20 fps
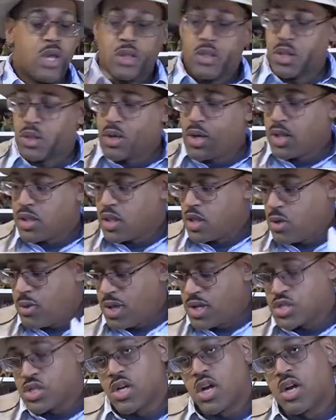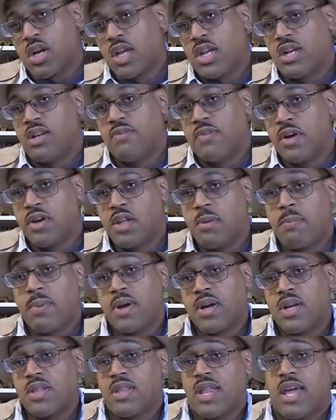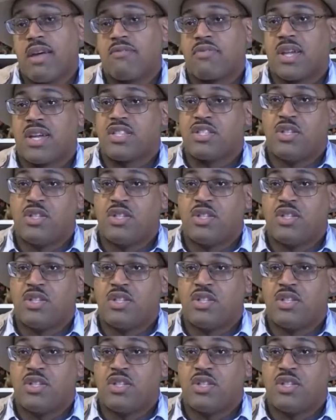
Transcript: There's also a shark in the Devonian period that has like